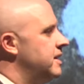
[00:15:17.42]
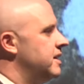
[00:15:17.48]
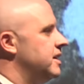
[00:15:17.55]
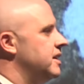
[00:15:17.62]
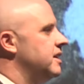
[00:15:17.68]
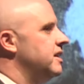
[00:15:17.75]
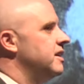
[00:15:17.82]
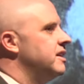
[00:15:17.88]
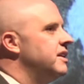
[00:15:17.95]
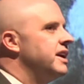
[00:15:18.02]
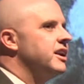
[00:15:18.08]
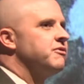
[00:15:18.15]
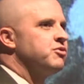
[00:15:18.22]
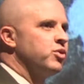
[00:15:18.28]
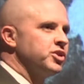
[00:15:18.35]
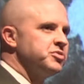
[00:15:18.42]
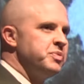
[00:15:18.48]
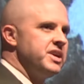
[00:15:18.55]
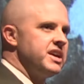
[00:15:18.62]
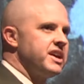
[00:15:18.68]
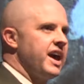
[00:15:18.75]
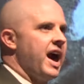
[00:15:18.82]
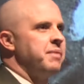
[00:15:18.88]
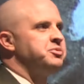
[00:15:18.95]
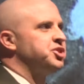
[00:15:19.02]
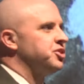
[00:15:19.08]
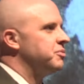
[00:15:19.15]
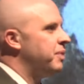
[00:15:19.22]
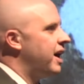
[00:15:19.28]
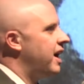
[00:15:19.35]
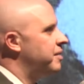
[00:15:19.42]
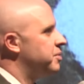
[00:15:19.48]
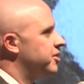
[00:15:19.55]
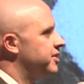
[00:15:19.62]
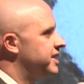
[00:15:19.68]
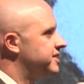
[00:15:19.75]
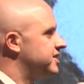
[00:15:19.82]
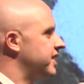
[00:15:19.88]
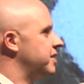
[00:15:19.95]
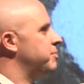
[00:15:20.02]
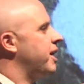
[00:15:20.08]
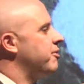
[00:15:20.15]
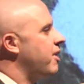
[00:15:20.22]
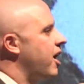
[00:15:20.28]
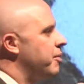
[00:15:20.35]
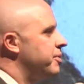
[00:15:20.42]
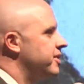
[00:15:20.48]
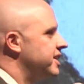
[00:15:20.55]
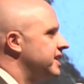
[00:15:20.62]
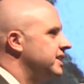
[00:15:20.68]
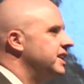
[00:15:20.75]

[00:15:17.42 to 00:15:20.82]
Uh, and of course, being captured by Marines led by Robert E.